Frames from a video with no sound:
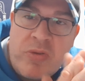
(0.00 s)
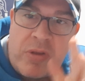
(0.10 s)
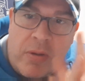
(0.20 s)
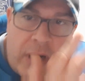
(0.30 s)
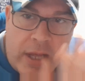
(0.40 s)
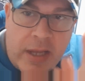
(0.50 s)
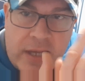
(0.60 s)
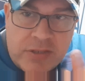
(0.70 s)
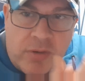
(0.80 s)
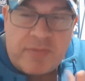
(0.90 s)
What's going on,
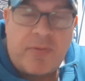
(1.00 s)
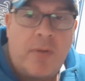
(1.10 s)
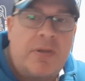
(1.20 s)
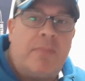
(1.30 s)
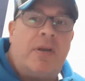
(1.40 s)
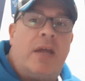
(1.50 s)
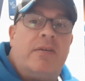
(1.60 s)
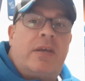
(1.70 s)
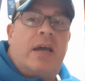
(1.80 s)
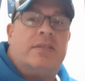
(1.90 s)
guys? Orms Forum coming at
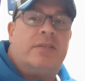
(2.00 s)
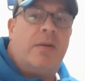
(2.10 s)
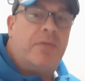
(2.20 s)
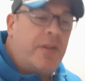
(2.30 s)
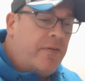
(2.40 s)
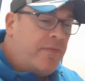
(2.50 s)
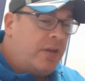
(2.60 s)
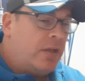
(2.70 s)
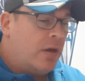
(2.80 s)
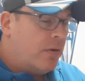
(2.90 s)
you guys today with another
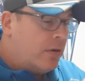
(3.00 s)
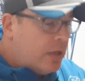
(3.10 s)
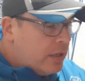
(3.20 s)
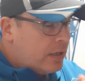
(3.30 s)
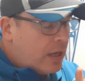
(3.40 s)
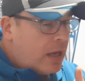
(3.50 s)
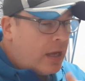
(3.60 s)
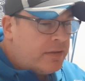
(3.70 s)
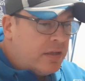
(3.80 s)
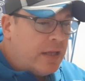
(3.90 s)
video. And
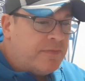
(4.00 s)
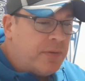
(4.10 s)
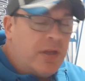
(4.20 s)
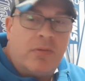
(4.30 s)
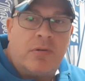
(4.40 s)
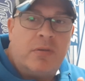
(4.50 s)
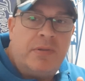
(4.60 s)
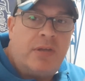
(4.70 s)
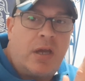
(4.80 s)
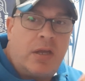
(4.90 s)
today's video, we're going
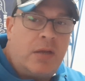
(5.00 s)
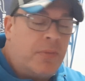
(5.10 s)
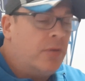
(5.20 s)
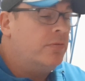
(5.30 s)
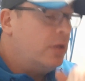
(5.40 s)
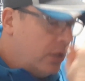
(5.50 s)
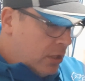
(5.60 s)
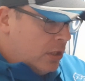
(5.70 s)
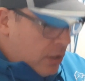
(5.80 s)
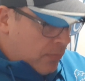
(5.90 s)
to be talking about
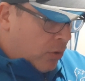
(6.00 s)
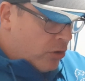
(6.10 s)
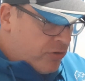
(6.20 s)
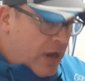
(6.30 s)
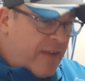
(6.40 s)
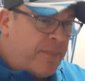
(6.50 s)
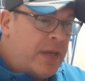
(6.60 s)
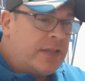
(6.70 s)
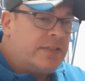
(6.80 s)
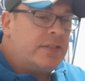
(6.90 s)
more draft
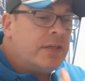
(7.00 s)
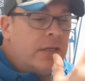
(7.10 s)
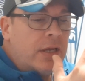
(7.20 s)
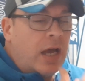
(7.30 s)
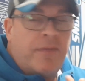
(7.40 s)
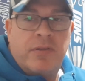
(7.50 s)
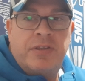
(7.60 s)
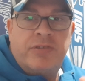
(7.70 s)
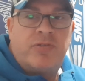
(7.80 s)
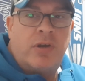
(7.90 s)
picks for the
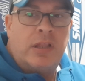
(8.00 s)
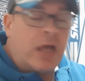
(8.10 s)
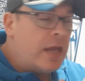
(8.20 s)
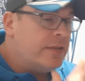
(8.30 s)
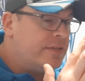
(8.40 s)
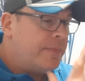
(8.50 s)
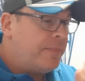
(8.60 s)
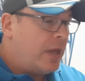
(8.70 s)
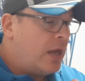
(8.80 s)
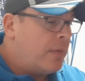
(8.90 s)
Detroit Lions.
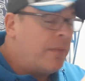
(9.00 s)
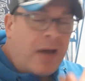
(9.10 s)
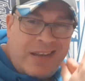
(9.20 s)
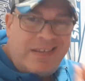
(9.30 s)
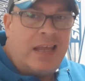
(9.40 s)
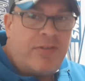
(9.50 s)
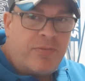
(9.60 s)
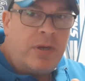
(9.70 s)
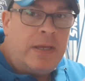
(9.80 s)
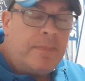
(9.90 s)
I'm on day
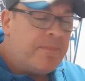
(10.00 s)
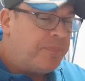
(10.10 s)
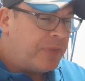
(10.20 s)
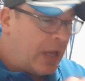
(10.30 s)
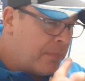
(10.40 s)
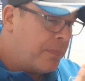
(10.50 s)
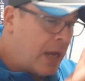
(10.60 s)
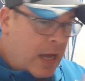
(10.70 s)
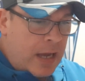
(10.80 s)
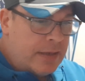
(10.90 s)
three. I'm
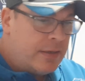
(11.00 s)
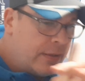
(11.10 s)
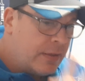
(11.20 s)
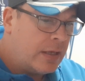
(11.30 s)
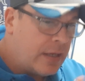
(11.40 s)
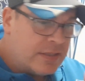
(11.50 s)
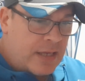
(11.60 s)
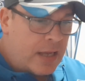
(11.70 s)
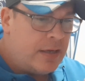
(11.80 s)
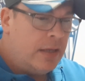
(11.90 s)
behind, like I
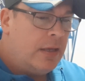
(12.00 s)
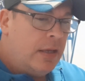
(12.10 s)
said,